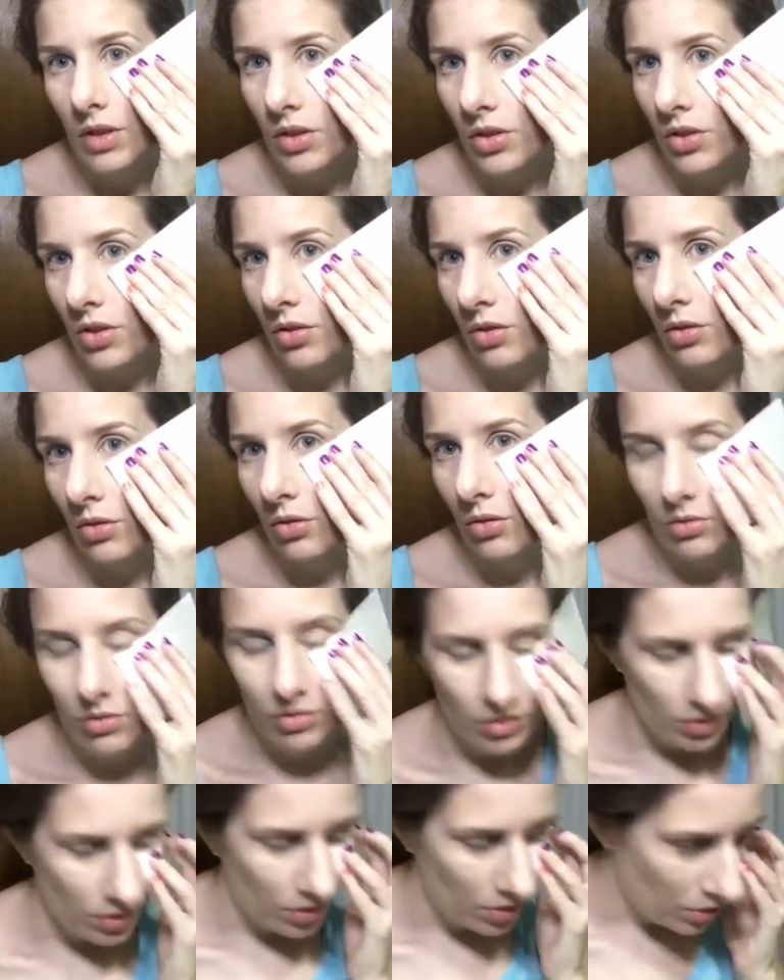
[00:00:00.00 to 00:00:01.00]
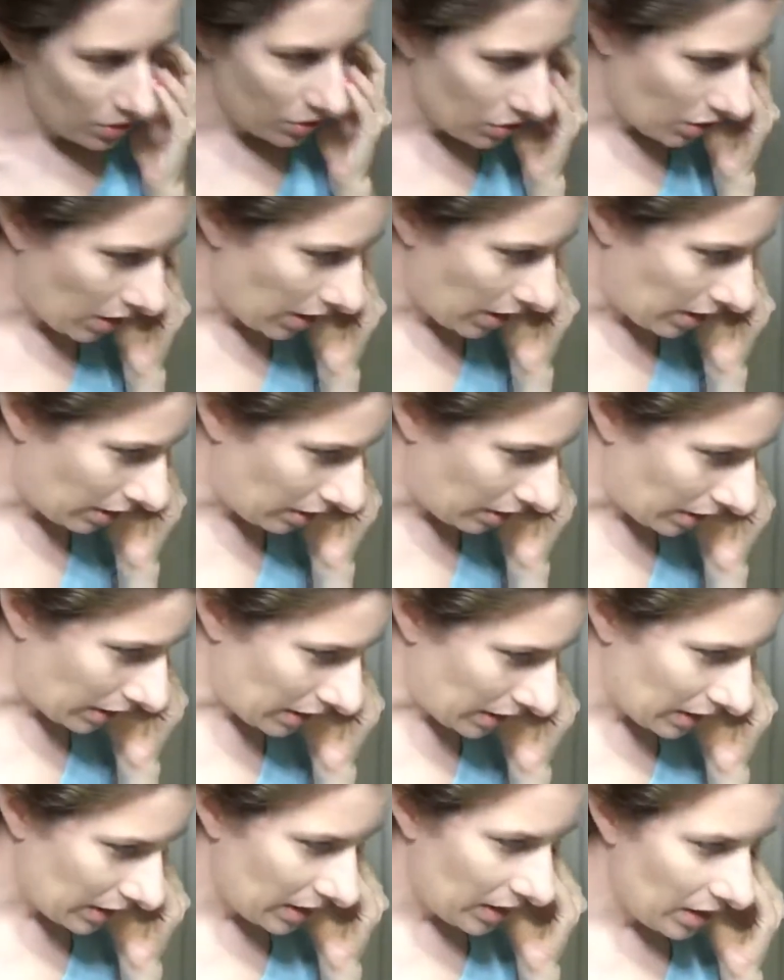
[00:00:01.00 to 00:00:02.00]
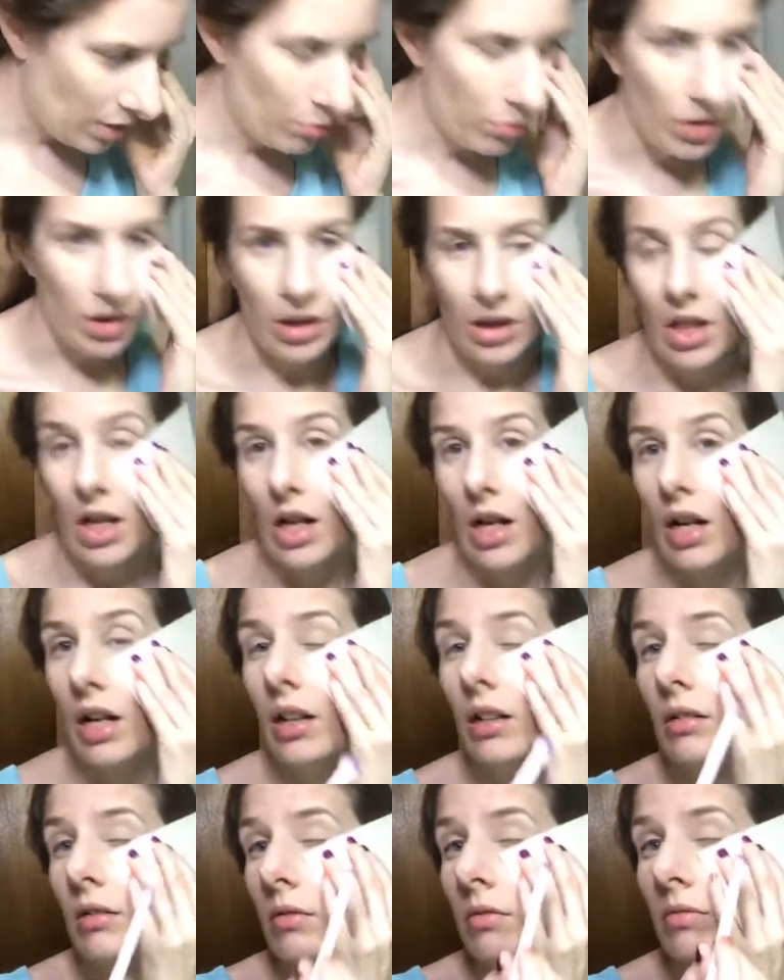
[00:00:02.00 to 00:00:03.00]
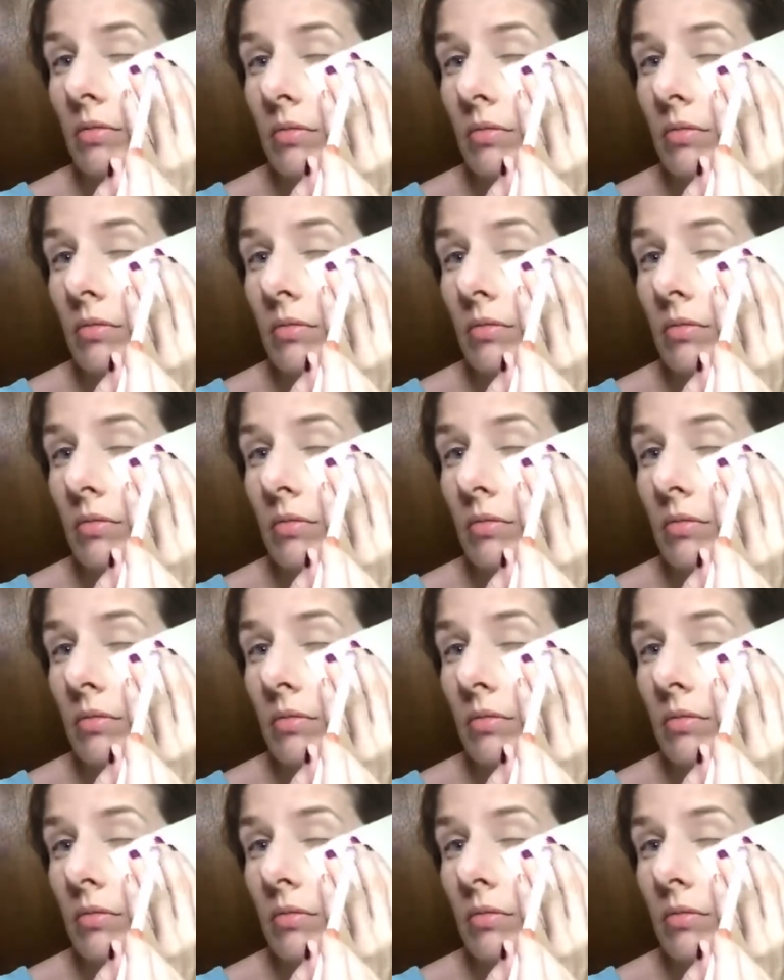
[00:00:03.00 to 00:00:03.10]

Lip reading: to try and like keep a line.